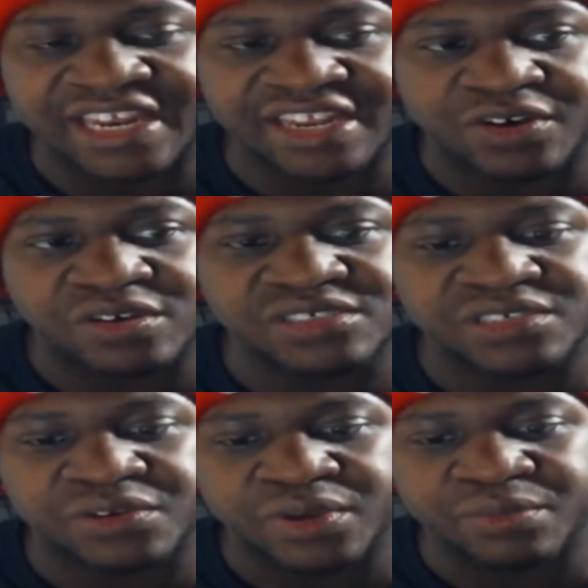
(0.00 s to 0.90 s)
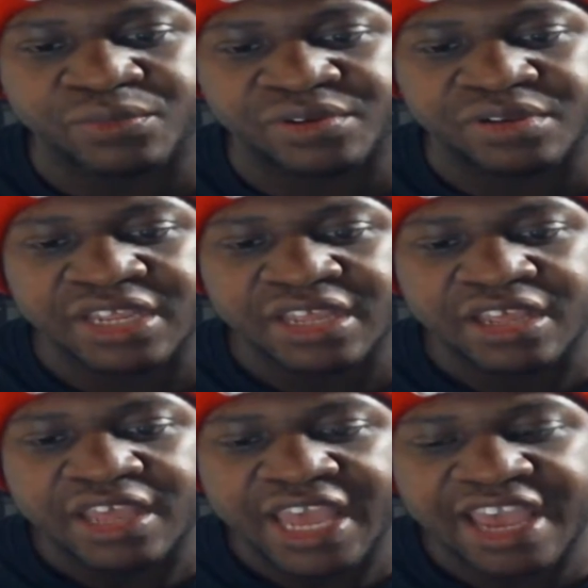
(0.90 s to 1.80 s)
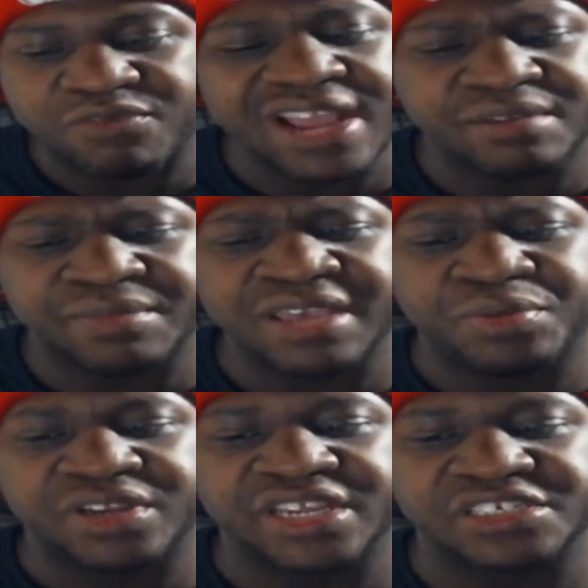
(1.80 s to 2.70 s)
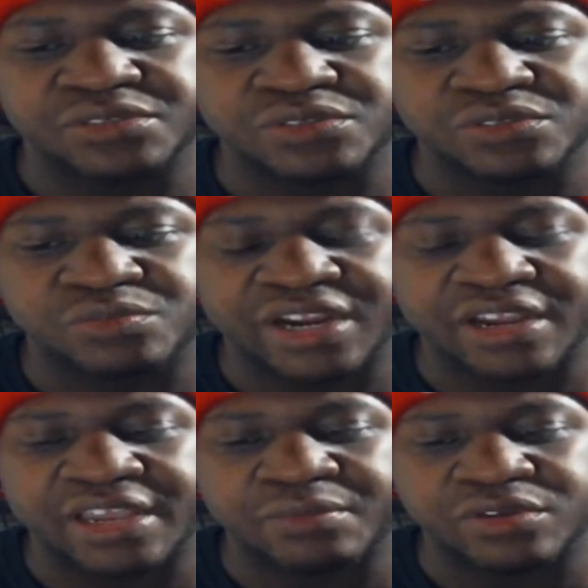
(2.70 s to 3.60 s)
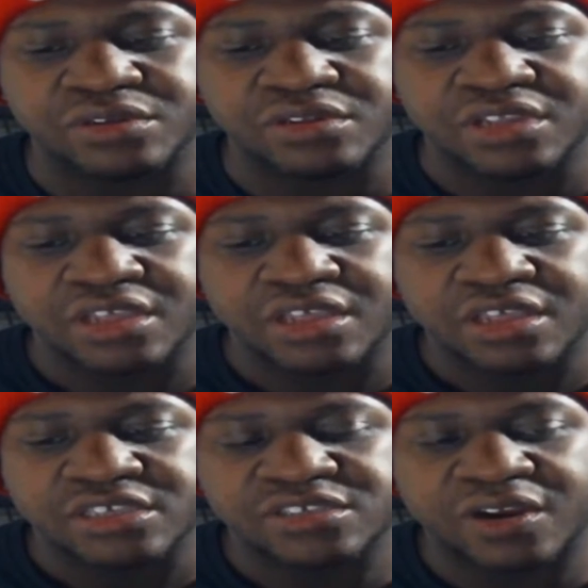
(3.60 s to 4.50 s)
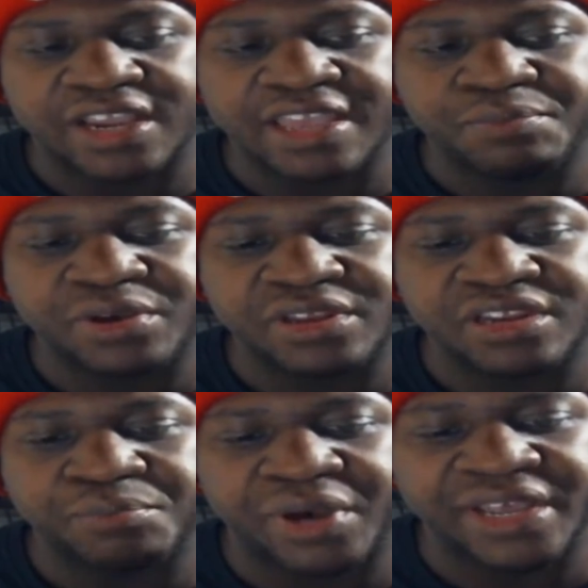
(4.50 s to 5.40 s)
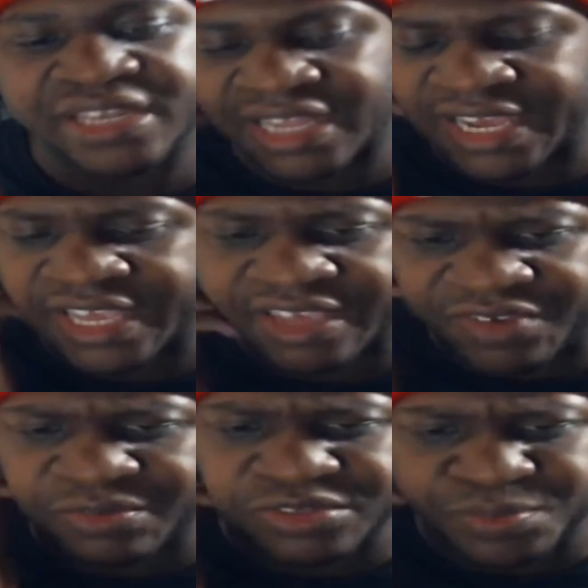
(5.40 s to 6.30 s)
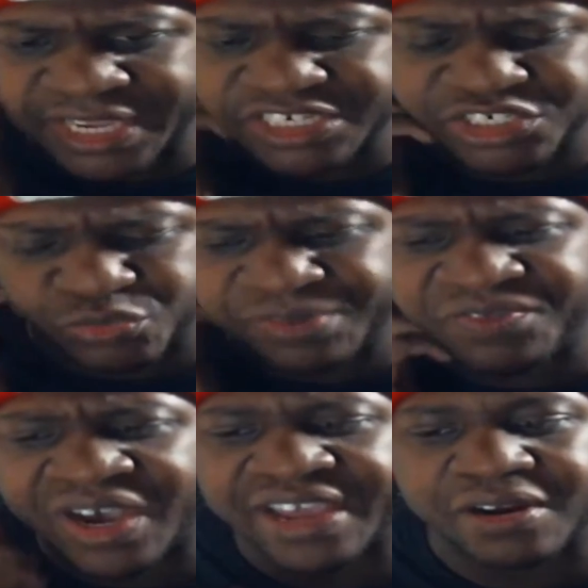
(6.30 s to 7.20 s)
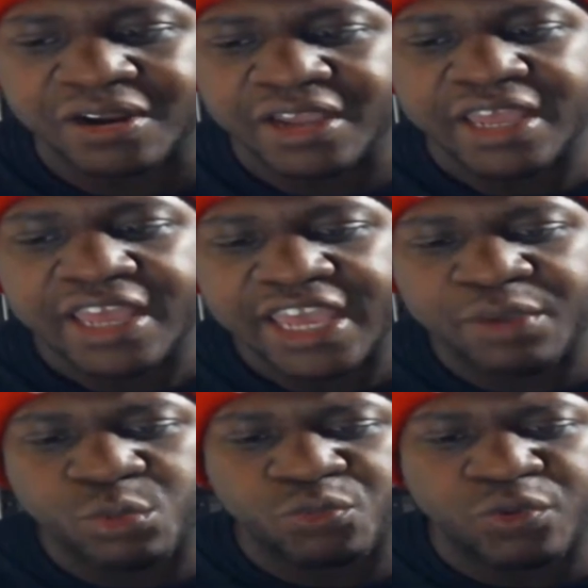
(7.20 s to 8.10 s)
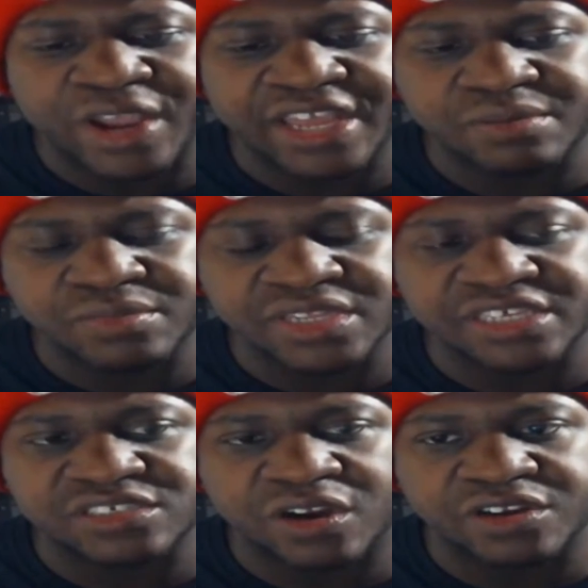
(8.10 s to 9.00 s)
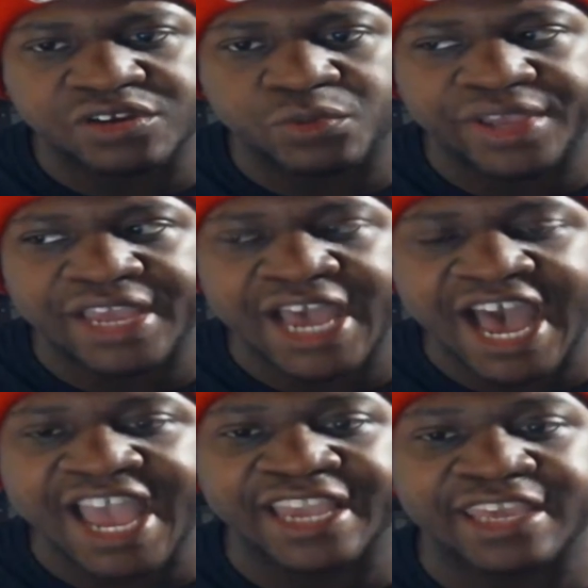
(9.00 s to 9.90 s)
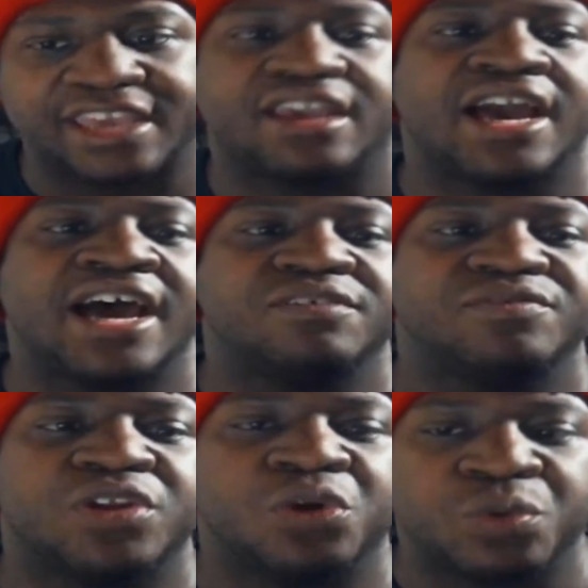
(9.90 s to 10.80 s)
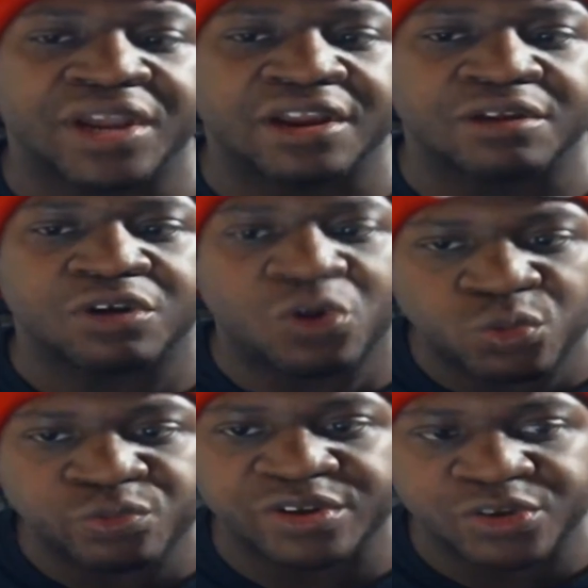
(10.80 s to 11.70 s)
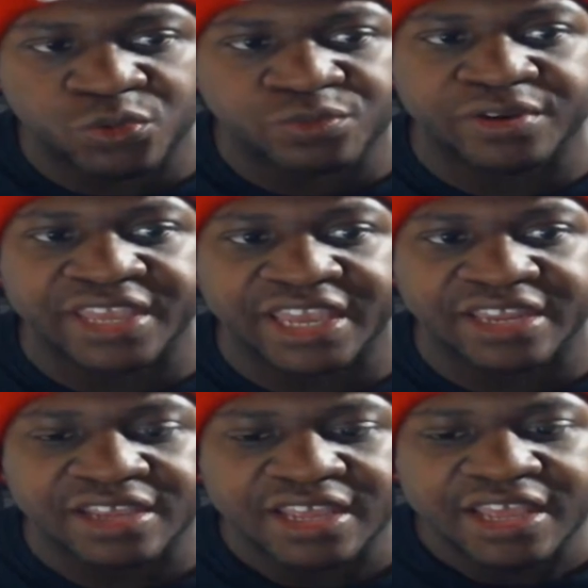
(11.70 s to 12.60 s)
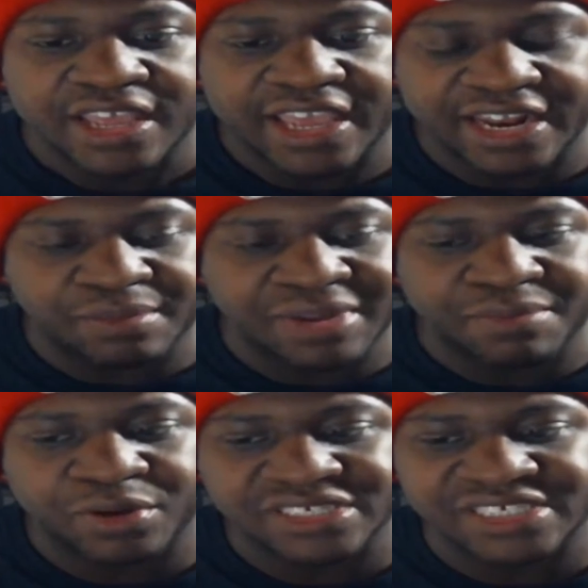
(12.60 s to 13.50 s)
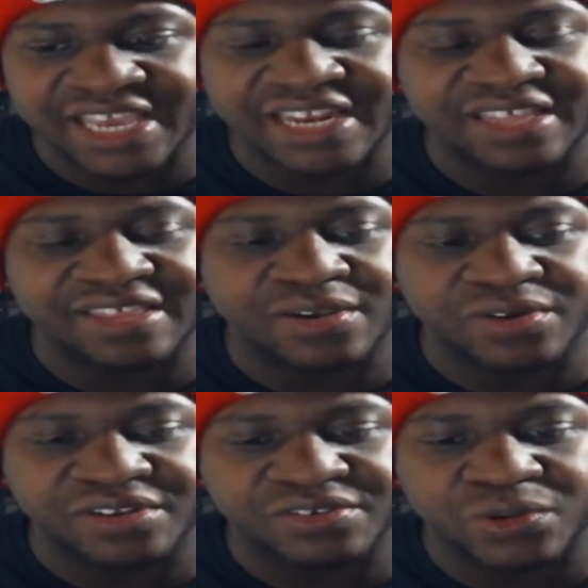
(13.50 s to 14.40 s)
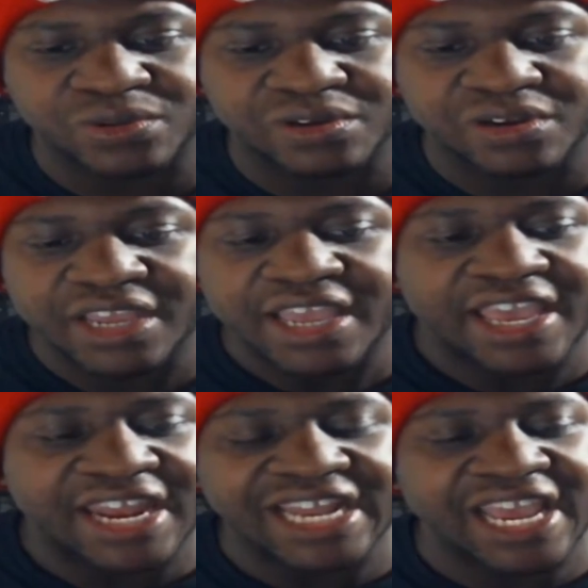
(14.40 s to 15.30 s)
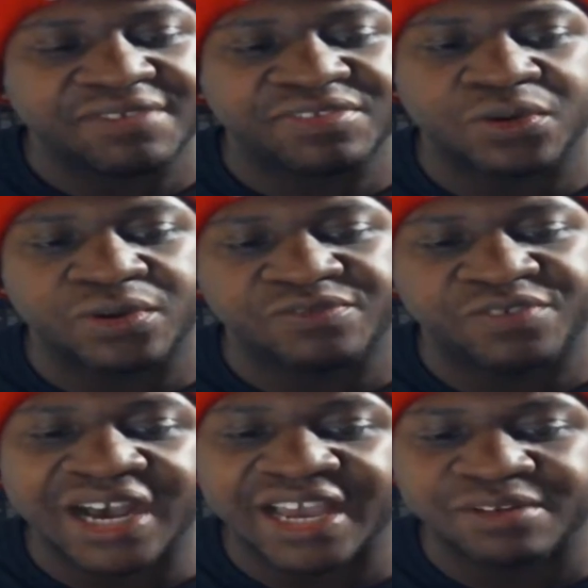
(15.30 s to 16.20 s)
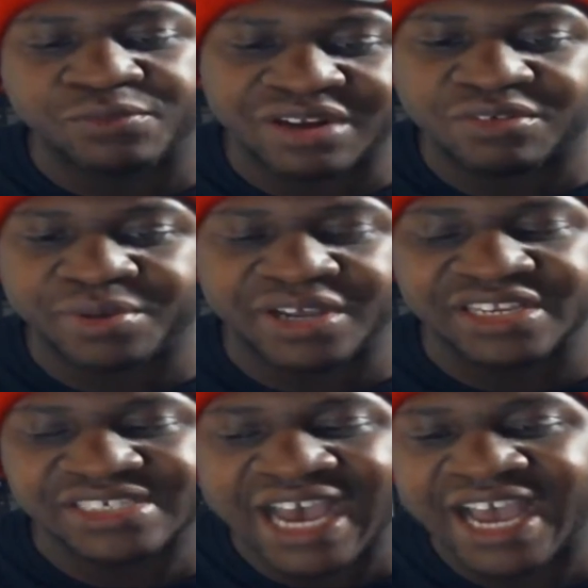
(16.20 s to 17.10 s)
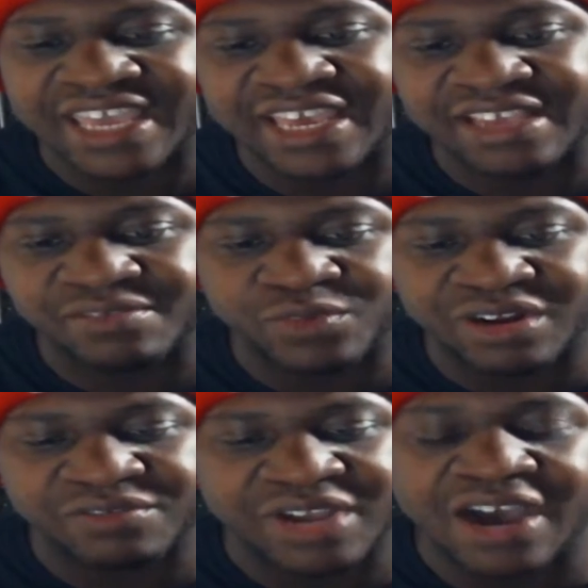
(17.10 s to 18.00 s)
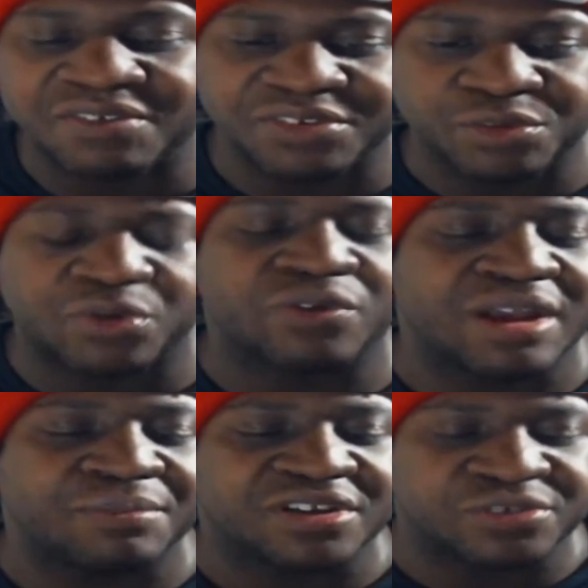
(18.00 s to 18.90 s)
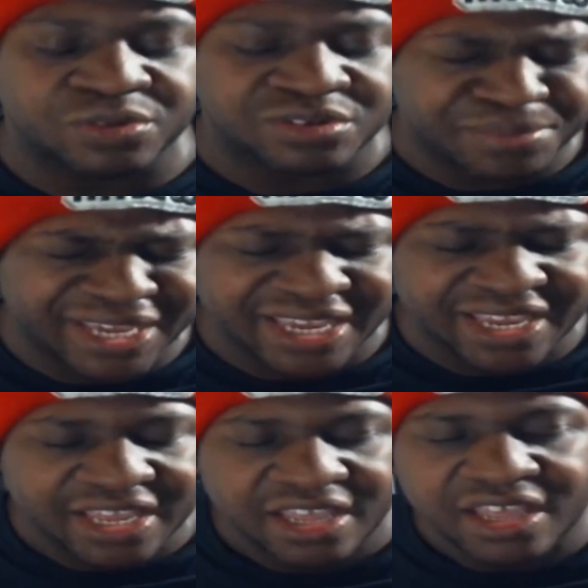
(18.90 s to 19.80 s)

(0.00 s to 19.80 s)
And then also it would have random input issues where it would start inputting a button. Like, if I was playing Street Fighter, it would randomly start doing high kick out of nowhere over and over again, and I'm not pressing anything on the controller, and I'd have to go and find whatever button is high kick, however you program your controller to be.